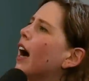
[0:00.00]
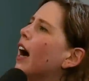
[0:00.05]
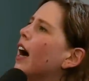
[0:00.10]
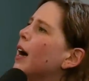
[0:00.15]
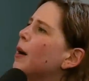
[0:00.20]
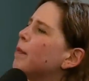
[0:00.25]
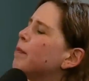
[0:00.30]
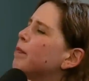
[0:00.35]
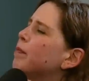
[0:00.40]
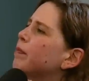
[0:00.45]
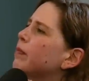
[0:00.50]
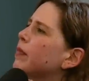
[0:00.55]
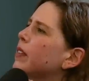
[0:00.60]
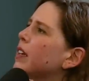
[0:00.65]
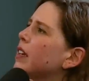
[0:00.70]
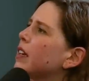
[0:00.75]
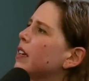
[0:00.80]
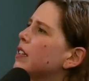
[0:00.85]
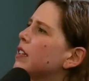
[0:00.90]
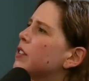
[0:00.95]
um
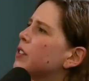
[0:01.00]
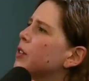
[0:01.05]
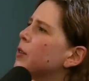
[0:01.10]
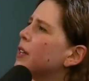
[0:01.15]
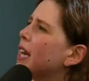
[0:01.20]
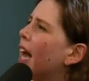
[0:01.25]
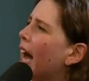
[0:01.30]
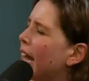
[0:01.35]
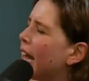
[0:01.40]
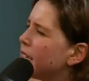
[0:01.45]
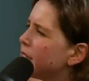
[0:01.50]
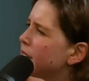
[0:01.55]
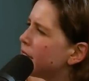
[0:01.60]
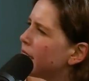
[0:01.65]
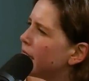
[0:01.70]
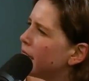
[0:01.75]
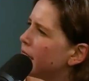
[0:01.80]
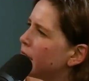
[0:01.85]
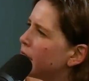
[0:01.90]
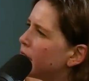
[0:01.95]
so yeah i
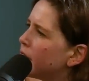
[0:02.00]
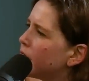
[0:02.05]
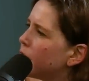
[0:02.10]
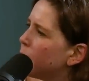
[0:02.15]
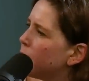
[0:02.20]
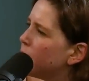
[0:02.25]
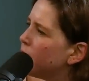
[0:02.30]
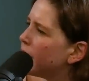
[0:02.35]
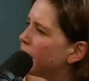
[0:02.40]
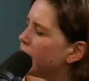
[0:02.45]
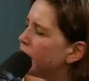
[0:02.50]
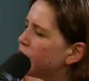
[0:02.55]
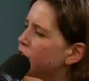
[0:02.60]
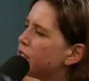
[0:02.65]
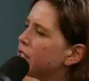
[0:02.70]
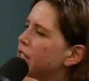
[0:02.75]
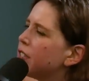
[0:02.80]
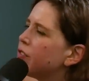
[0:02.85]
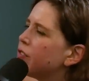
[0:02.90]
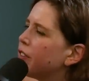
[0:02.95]
studied
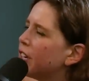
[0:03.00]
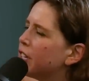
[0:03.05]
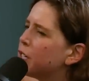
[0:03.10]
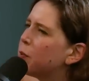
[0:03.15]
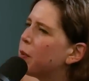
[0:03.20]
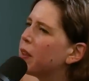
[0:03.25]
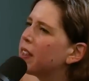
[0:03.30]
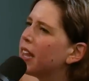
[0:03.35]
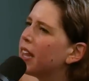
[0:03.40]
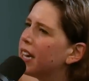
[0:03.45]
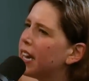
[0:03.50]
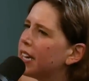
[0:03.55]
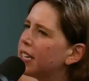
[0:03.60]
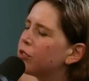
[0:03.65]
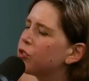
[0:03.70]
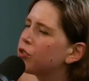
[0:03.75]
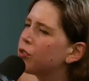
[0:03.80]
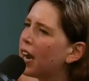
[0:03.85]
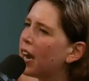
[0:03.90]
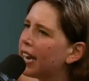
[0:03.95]
communications in french but then i
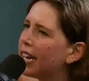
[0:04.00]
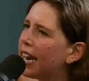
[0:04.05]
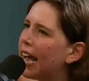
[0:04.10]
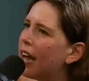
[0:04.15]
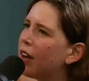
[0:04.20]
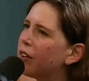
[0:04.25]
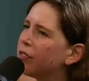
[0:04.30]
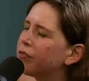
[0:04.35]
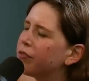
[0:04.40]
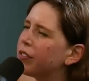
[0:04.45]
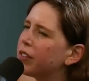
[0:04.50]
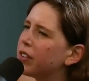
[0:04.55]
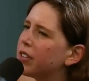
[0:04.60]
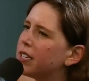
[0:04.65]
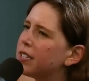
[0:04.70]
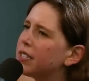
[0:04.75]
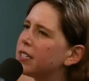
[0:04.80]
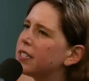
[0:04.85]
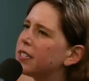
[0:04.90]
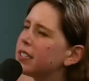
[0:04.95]
tried out for
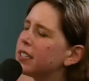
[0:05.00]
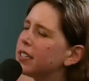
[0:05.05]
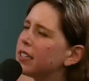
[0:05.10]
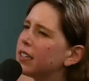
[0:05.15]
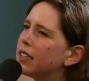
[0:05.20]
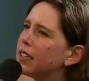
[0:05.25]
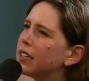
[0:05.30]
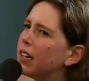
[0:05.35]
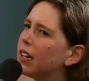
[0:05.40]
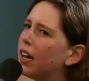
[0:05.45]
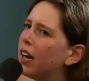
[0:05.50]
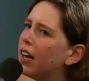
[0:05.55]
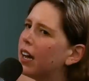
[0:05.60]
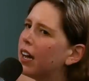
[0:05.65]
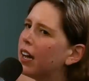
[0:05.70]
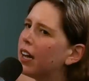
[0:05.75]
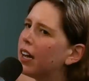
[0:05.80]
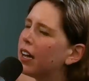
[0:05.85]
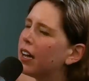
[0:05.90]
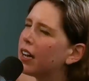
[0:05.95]
this
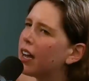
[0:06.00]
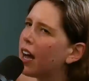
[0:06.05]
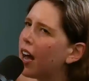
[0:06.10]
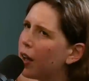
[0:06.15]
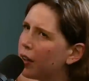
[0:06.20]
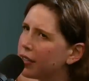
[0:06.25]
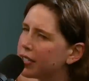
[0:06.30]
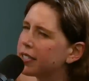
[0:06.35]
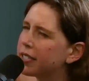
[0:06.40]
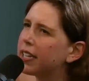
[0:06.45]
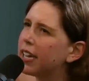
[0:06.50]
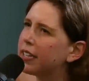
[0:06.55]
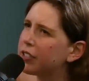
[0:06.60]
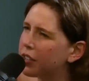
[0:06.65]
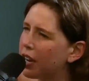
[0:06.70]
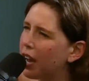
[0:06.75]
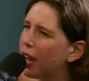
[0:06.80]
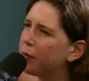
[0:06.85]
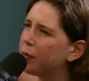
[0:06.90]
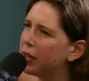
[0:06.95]
uh, co-
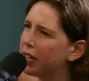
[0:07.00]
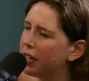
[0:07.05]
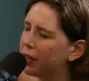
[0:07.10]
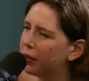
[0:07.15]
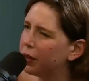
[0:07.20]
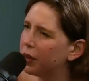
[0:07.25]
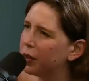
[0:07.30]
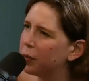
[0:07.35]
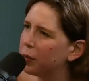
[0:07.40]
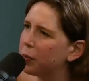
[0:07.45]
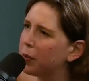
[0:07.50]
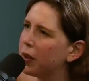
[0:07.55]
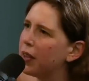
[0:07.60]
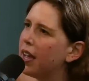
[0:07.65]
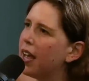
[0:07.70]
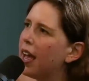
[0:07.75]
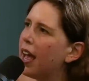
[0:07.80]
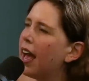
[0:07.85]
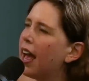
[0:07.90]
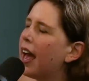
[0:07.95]
sketch comedy group,
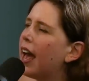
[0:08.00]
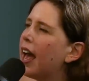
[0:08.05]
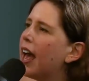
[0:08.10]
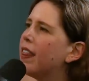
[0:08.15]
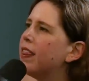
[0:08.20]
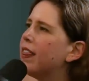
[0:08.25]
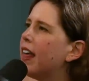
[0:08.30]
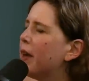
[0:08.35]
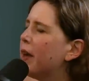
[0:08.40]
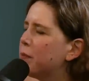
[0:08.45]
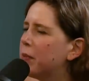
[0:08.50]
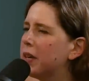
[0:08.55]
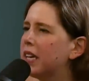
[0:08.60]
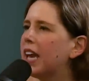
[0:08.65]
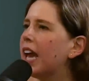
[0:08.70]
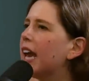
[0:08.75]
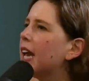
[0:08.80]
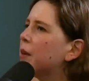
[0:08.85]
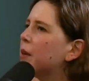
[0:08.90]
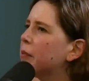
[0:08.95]
hmm. and that
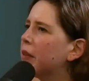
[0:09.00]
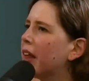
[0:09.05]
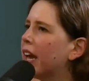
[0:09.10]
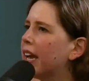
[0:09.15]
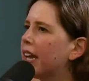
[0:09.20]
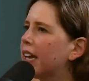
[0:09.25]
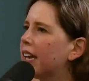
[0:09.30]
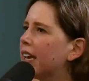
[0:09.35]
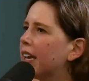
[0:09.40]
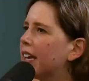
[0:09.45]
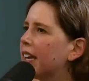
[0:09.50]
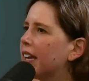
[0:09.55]
became like